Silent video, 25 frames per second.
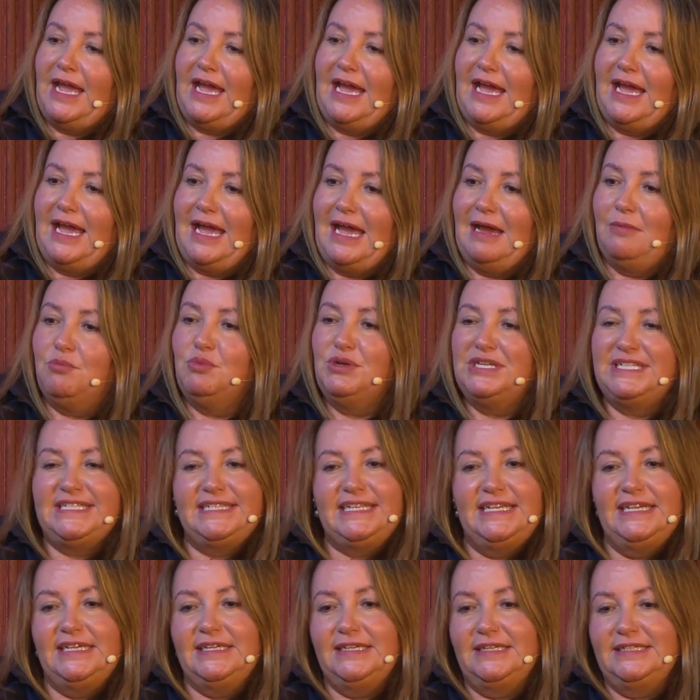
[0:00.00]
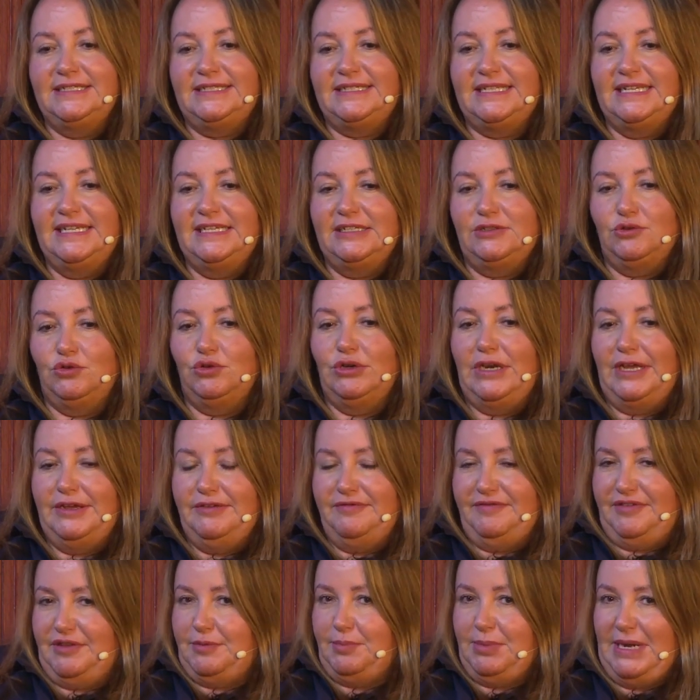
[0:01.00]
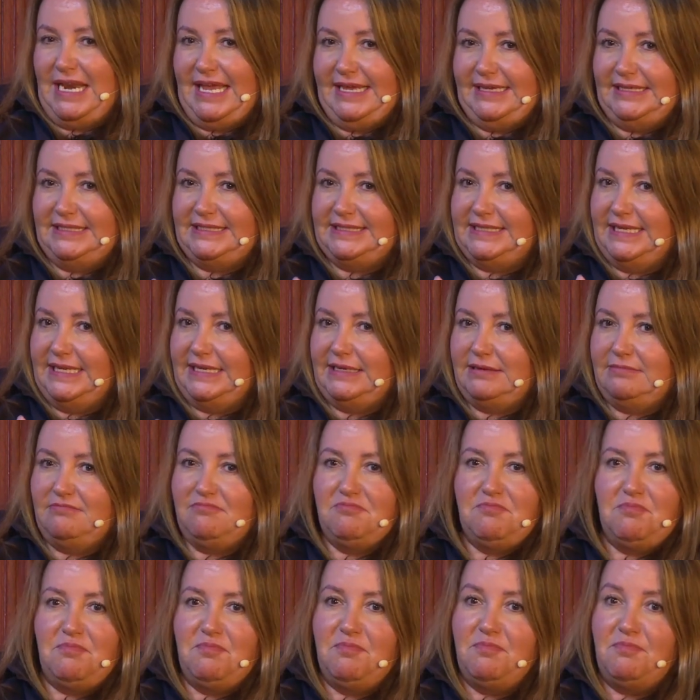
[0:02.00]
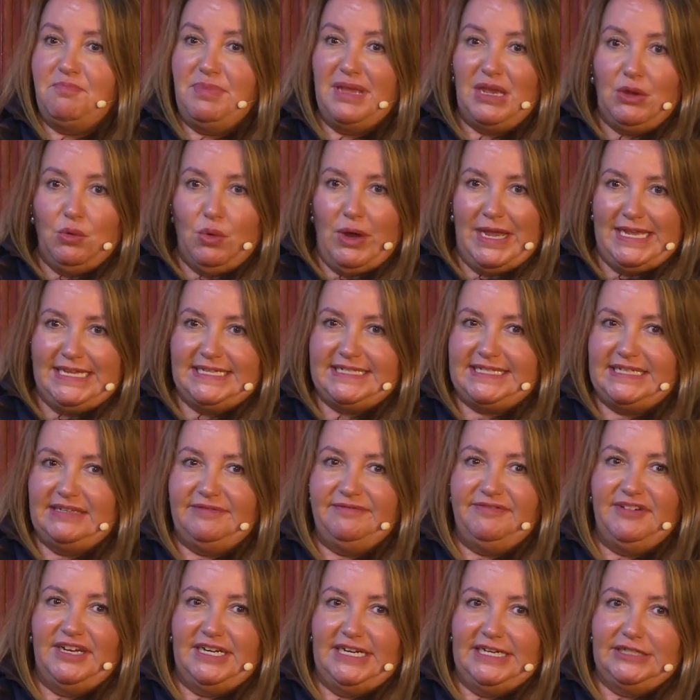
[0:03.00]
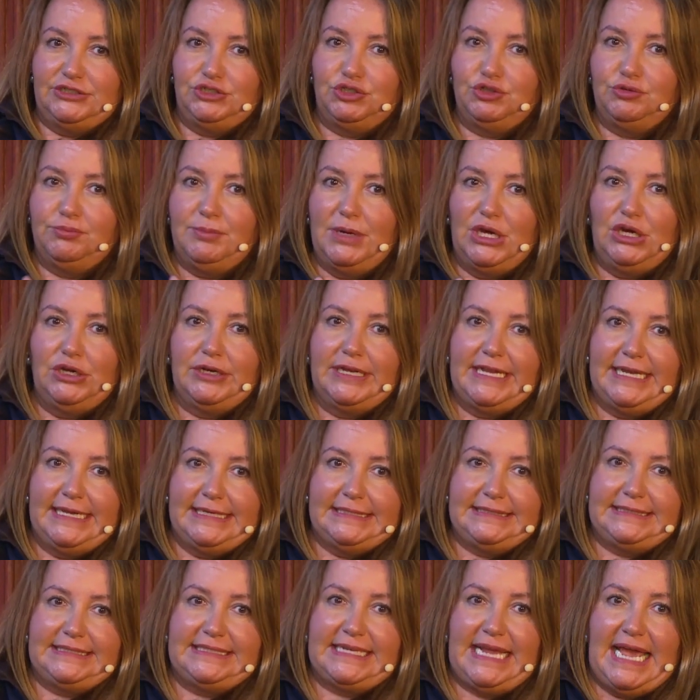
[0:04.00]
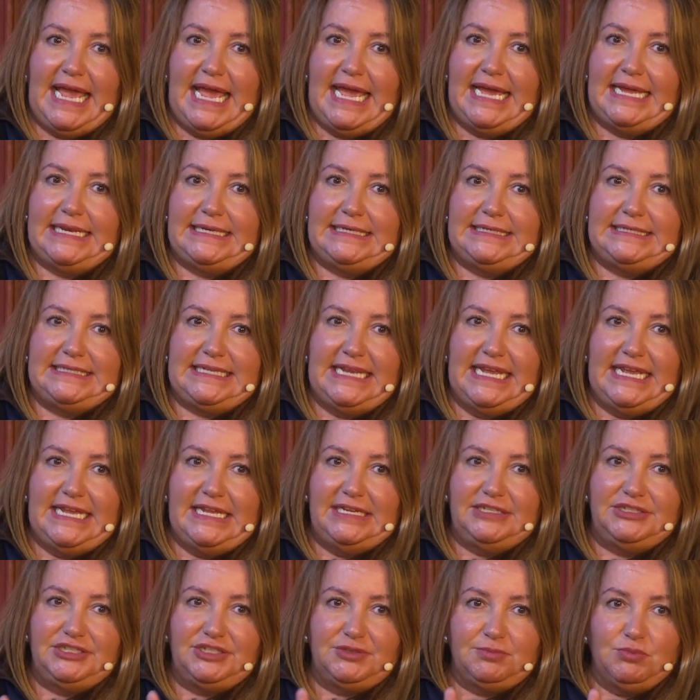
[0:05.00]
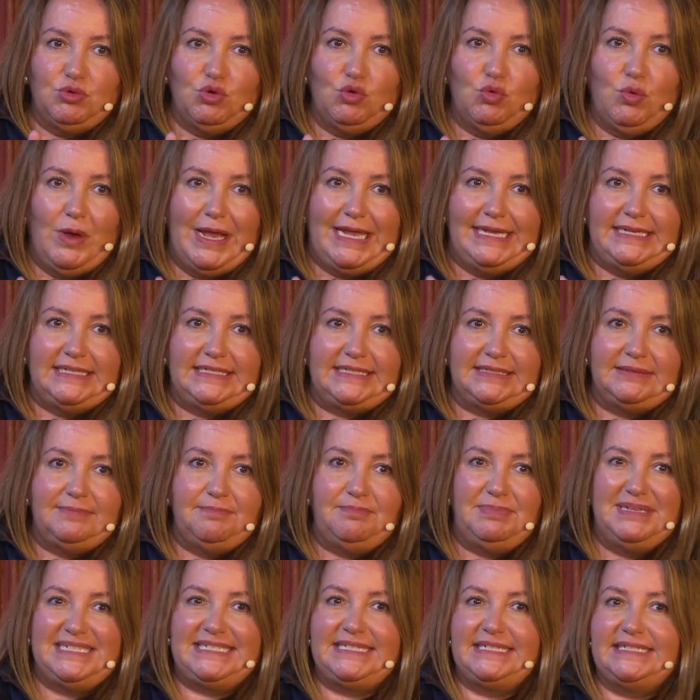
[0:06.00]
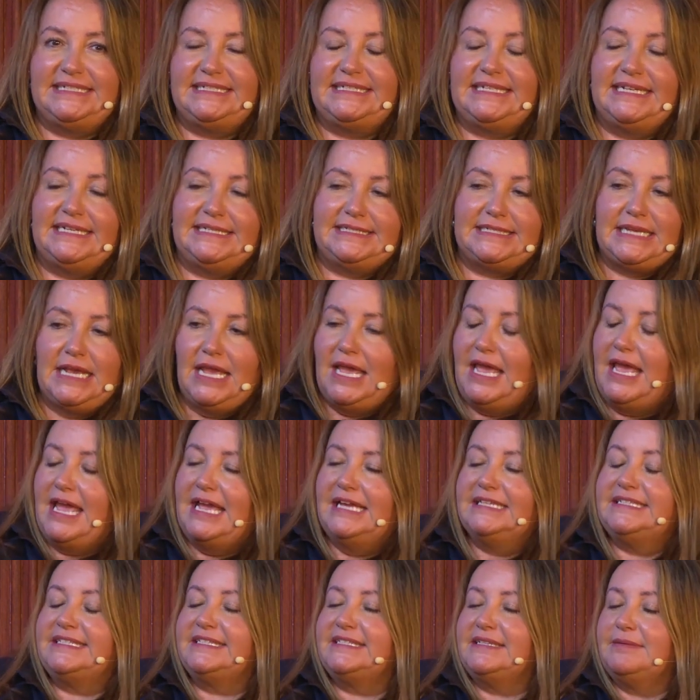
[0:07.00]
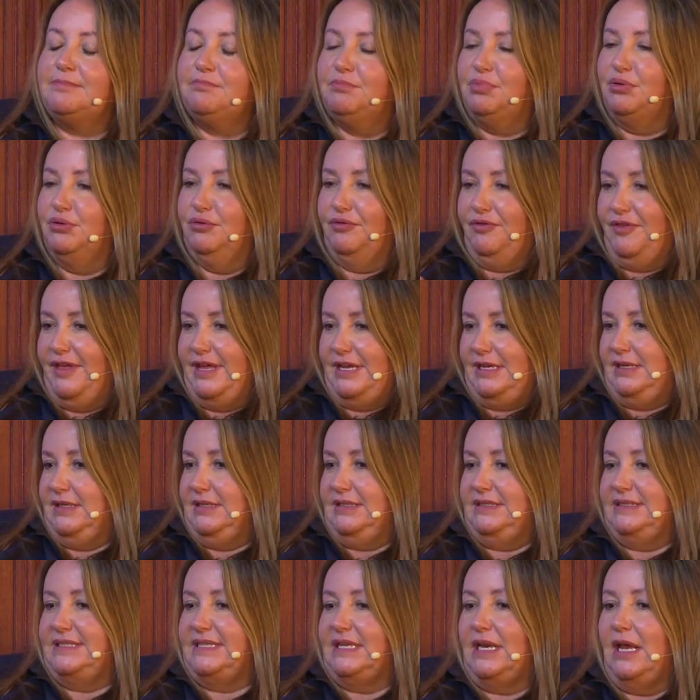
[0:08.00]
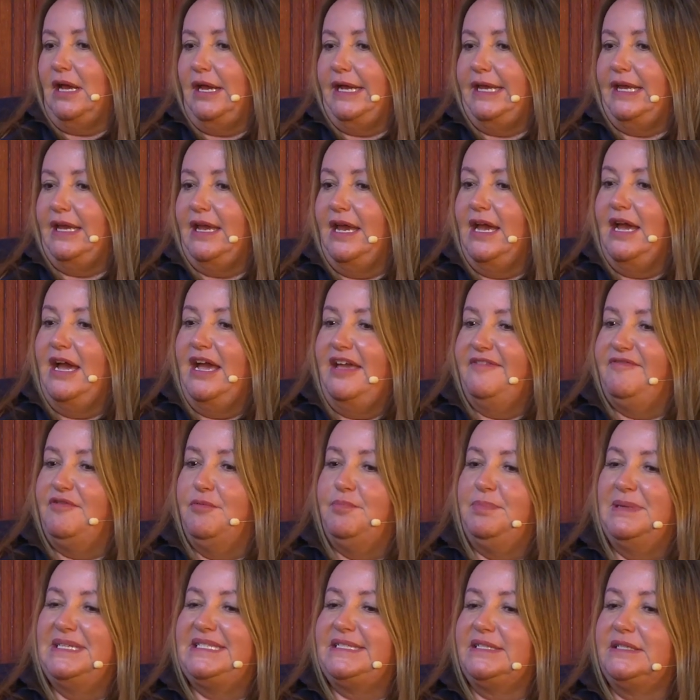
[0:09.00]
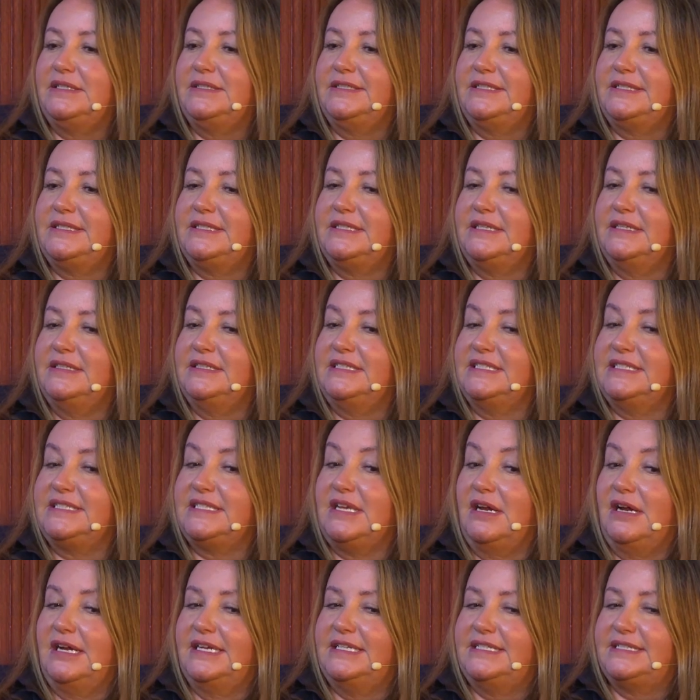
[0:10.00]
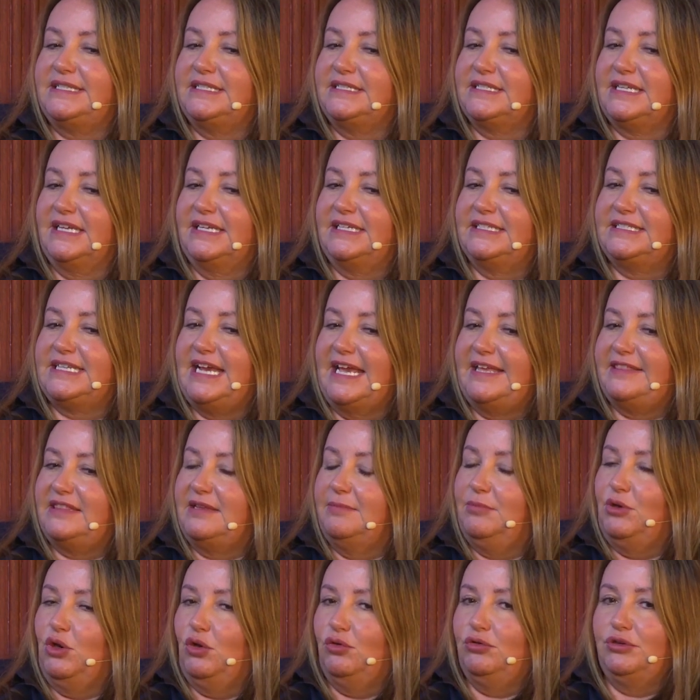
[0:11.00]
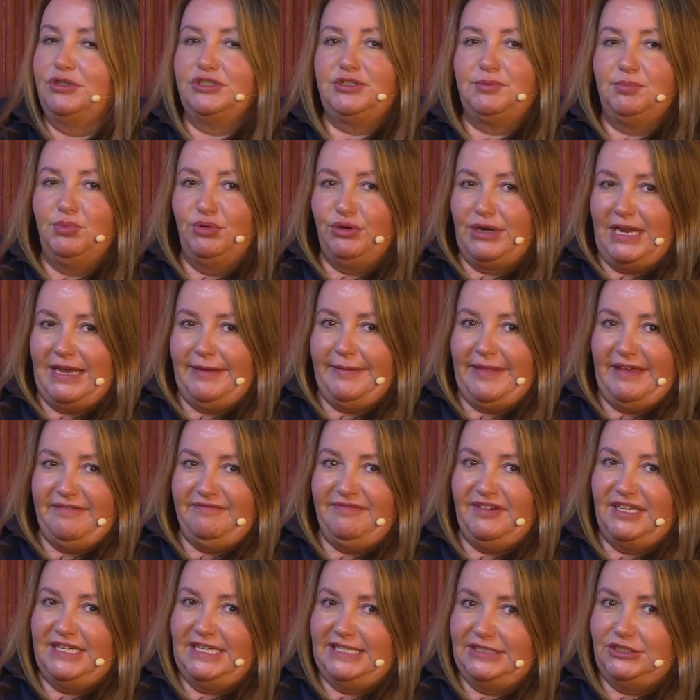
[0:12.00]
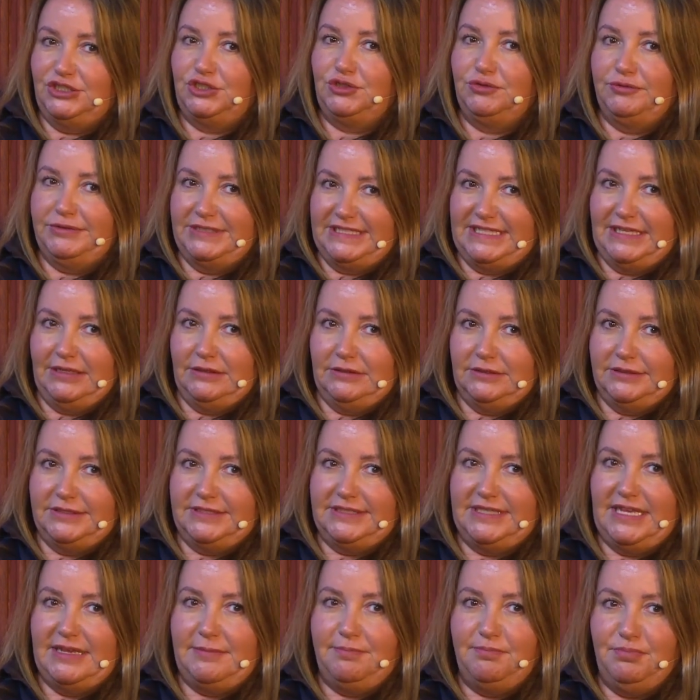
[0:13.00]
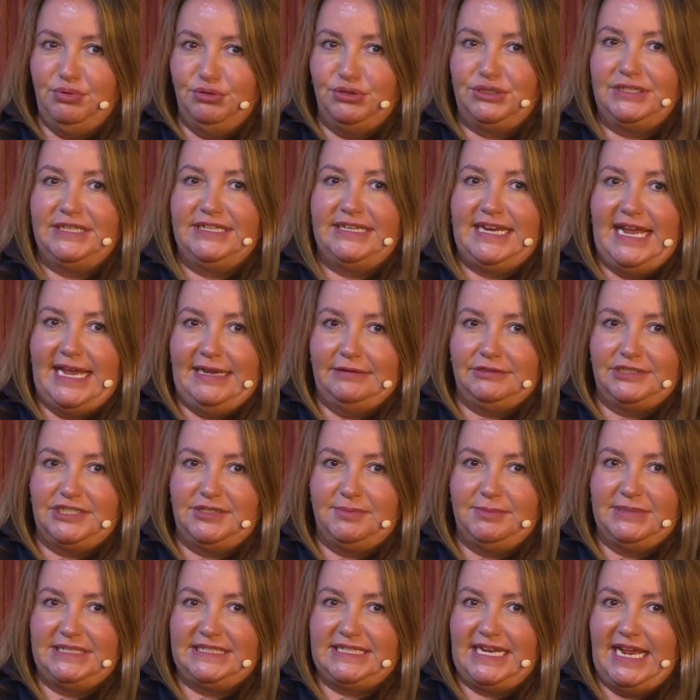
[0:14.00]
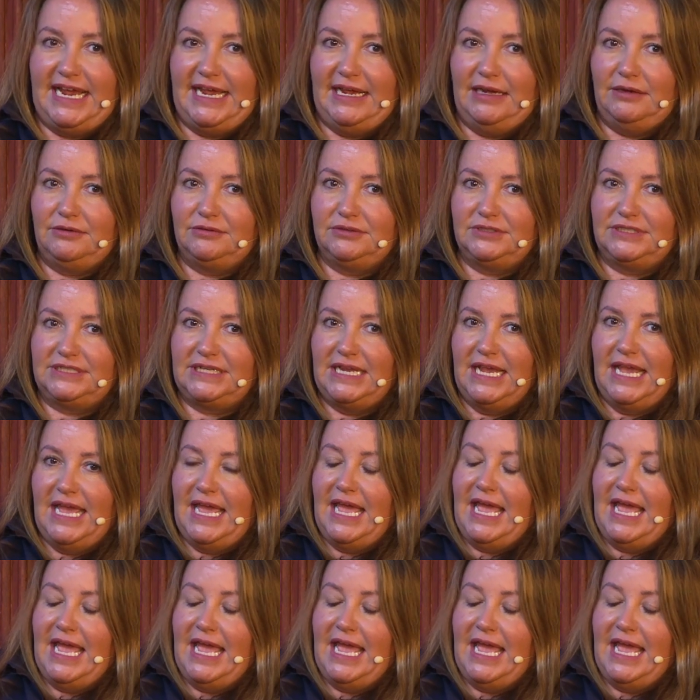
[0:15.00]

And we see it all over the place in big ways in financial markets and in small ways and businesses. Simple things like if a business decides it's going to take them longer to put out their financial results, they put an announcement out.